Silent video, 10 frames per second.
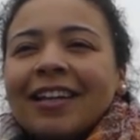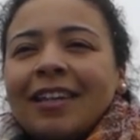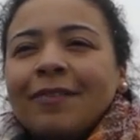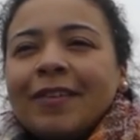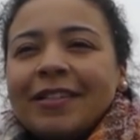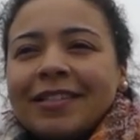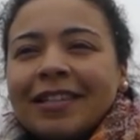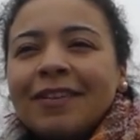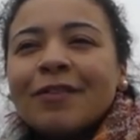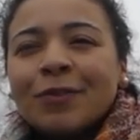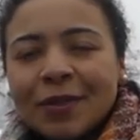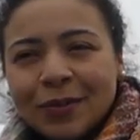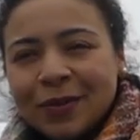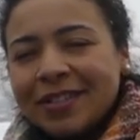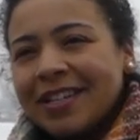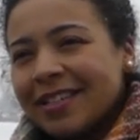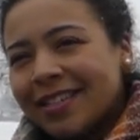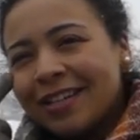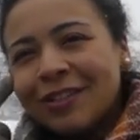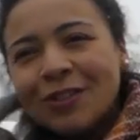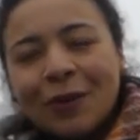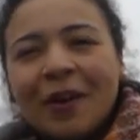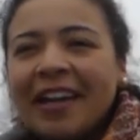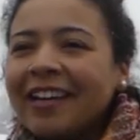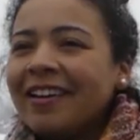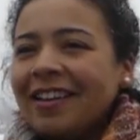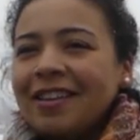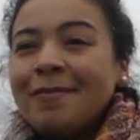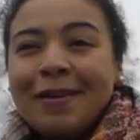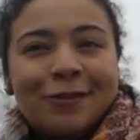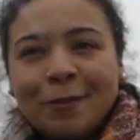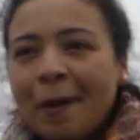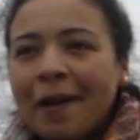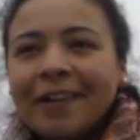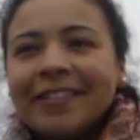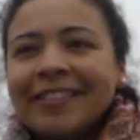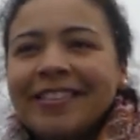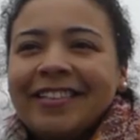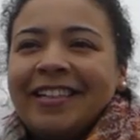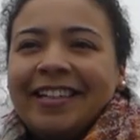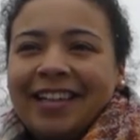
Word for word: Cleveland's Cleveland's resources, enjoying the metro parks.